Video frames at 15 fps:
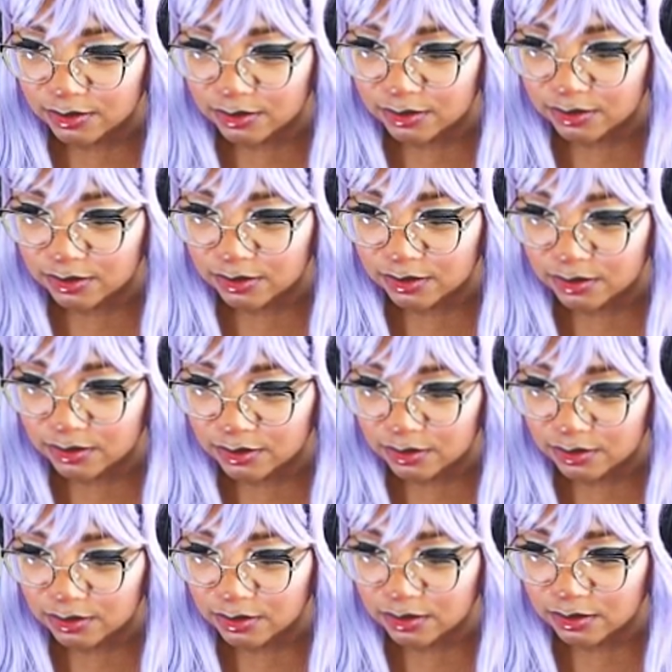
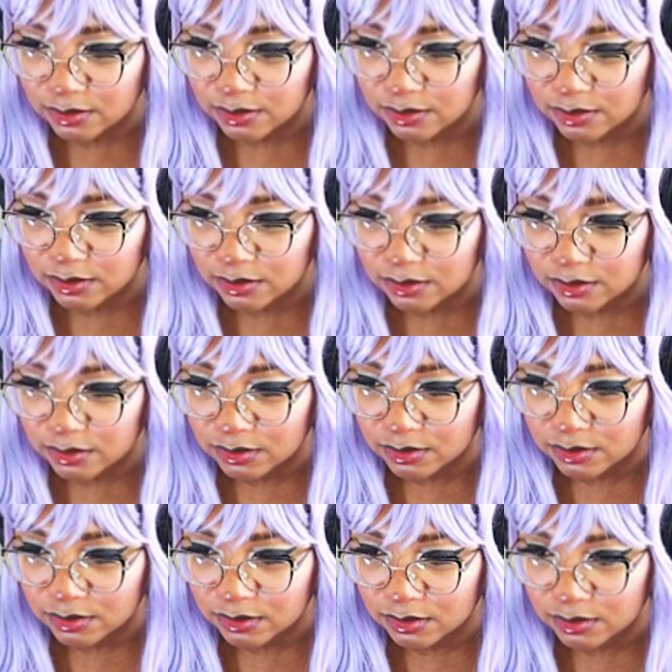
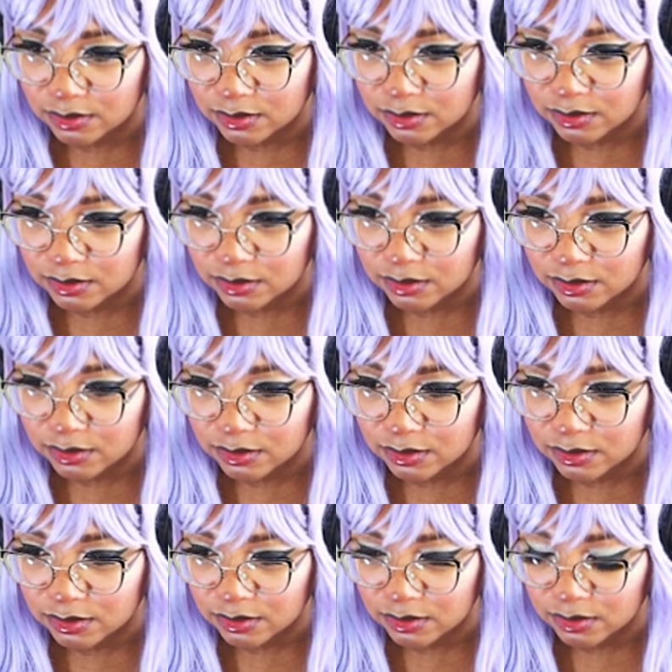
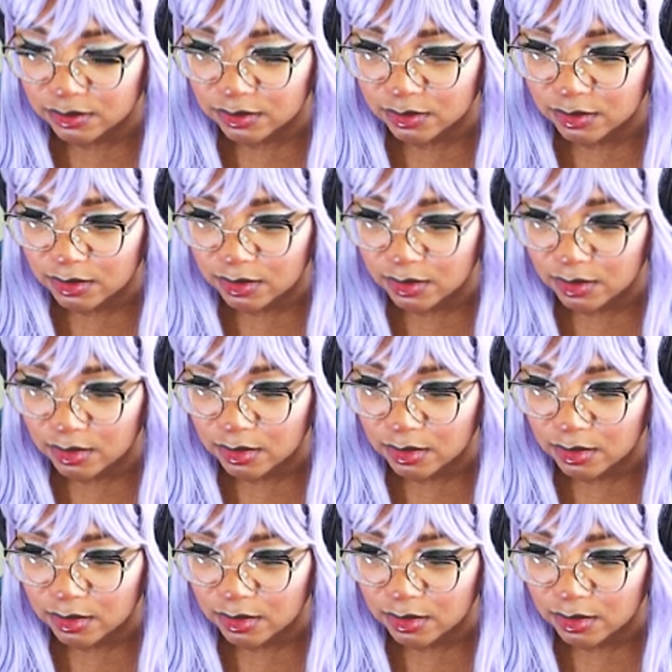Nobody speaks.